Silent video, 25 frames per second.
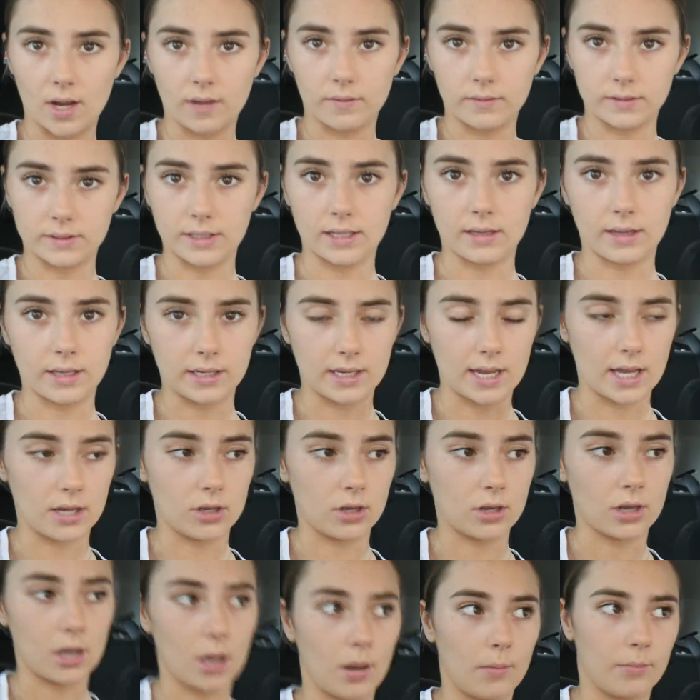waving, saying, like, yeah,
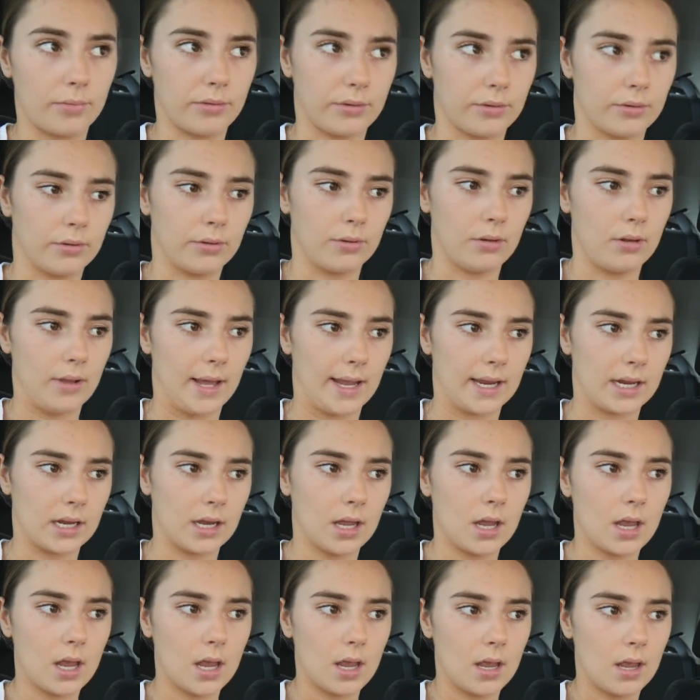you can come through, or, like,
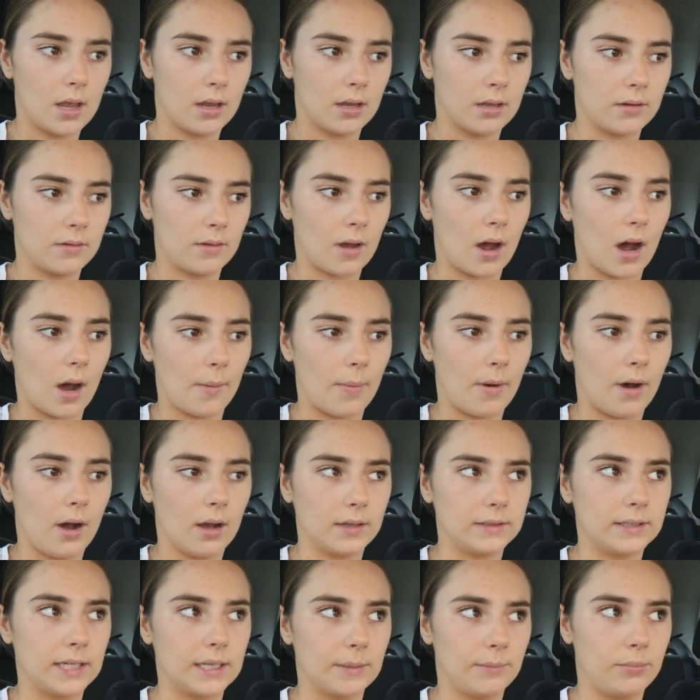car
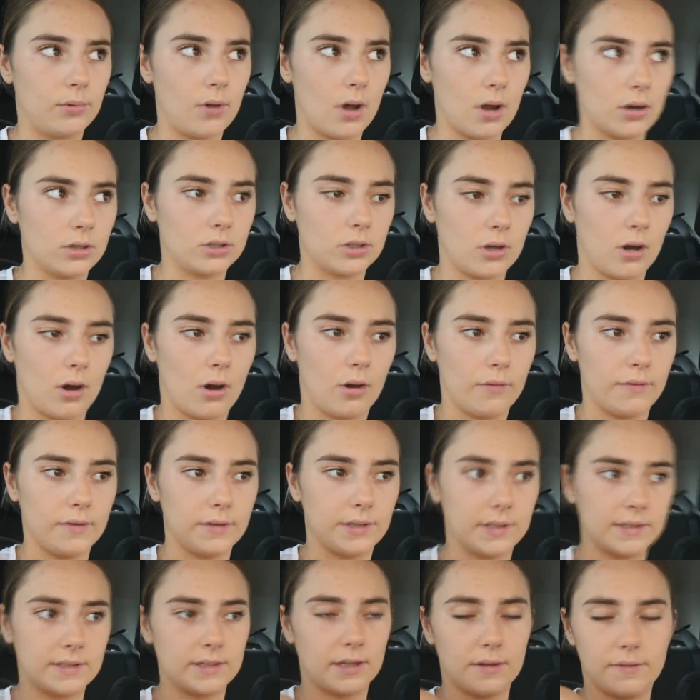parks, like, blocked off
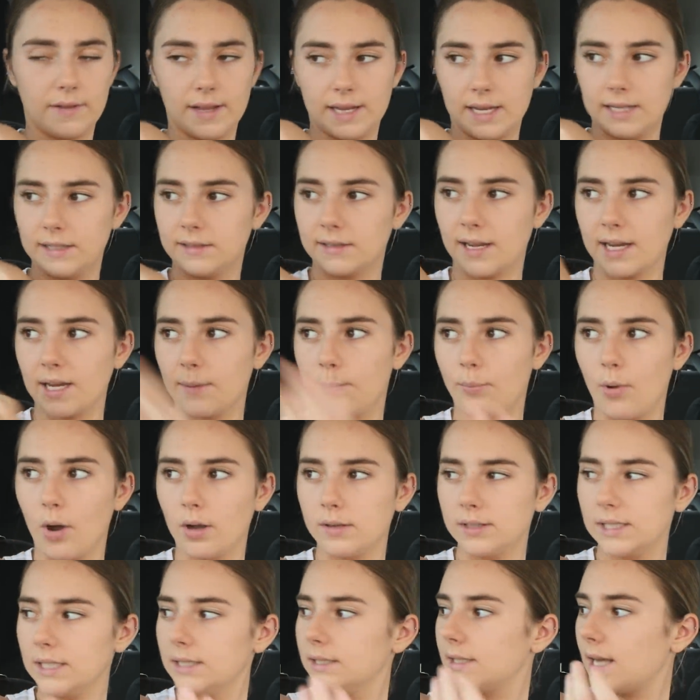and stuff. Like, it's, like,
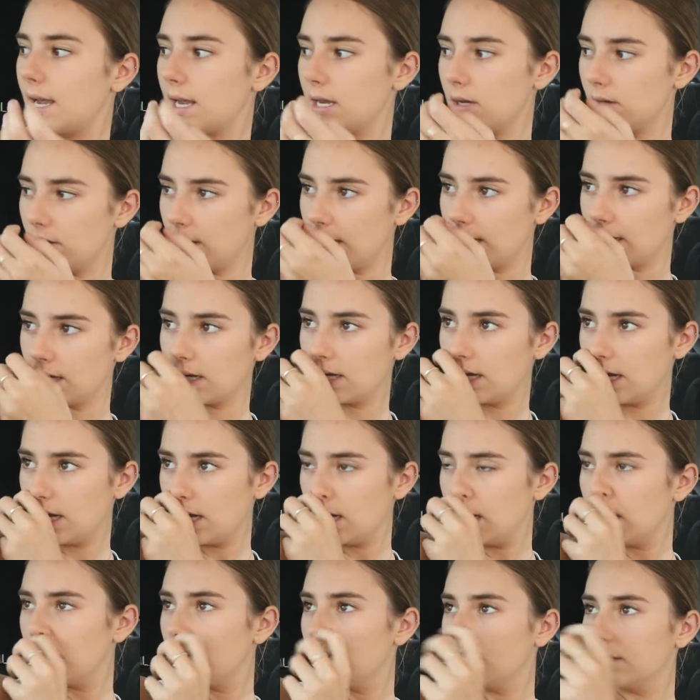Boxing Day or, like,
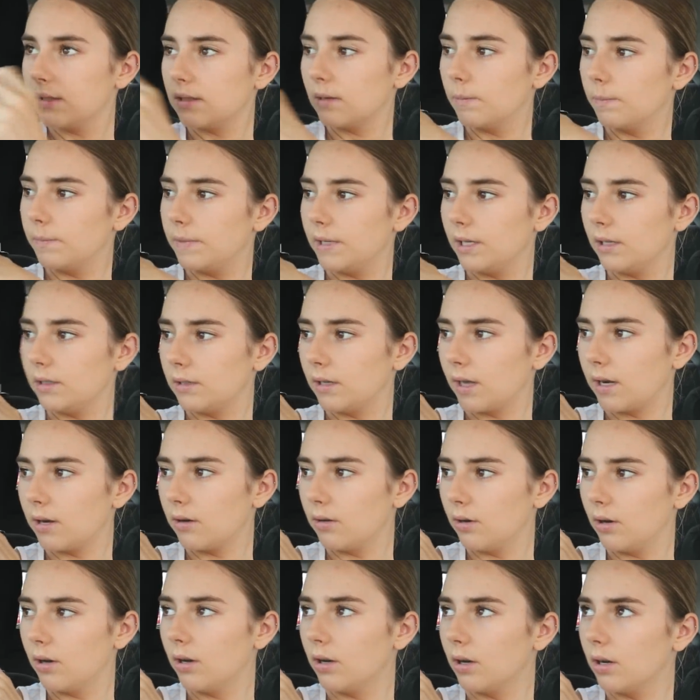something. I
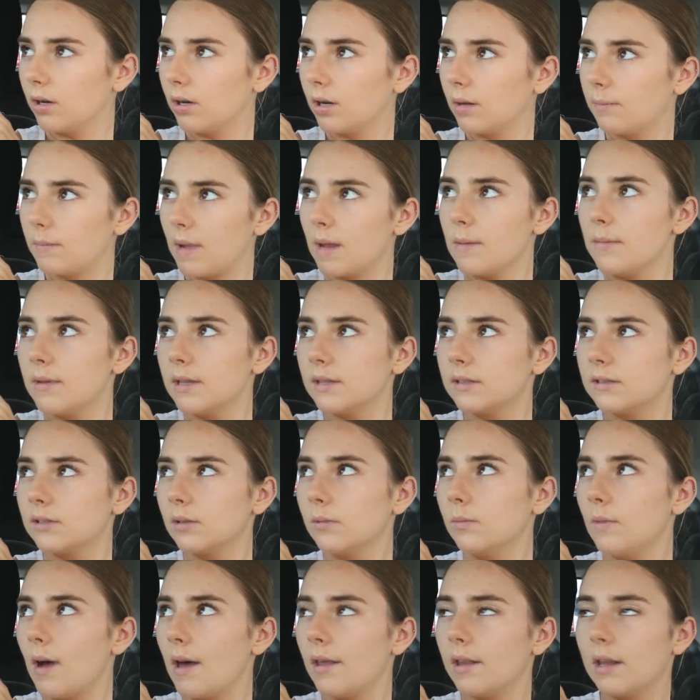don't know. Maybe it's
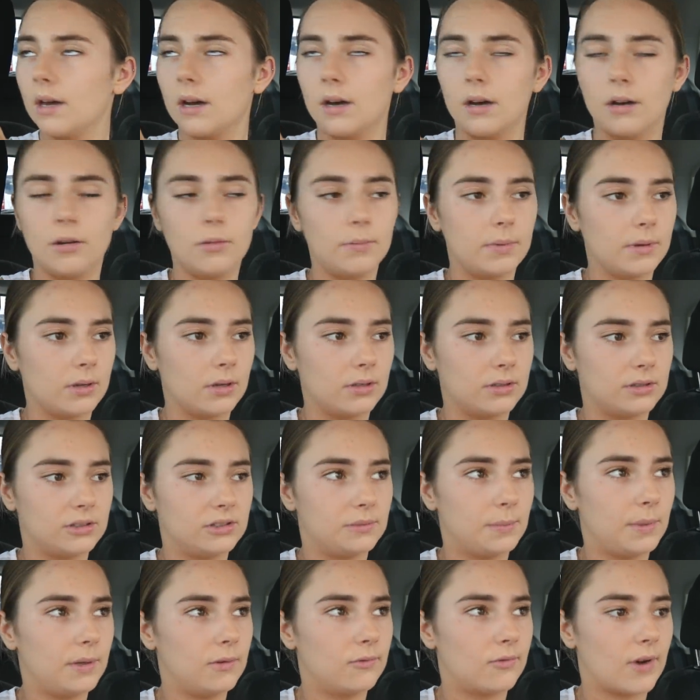the weather or because
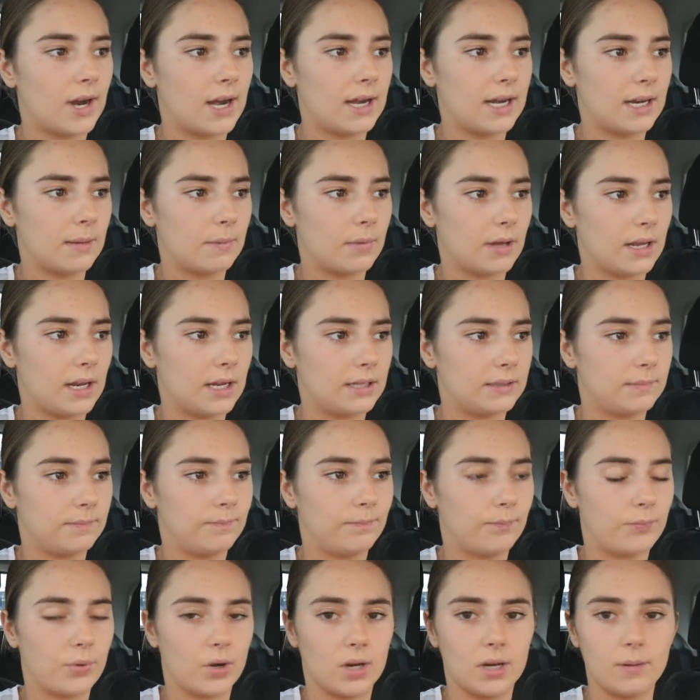it's been raining, but it's
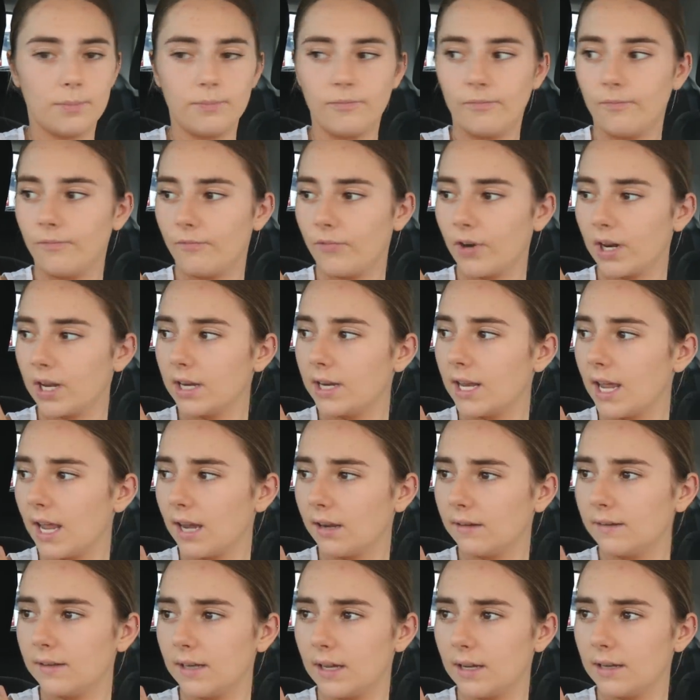pretty freaking
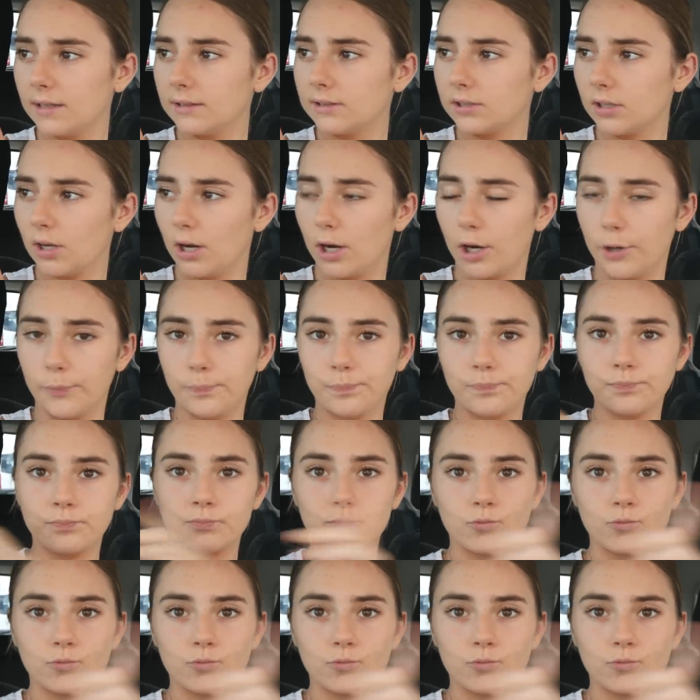hectic, so...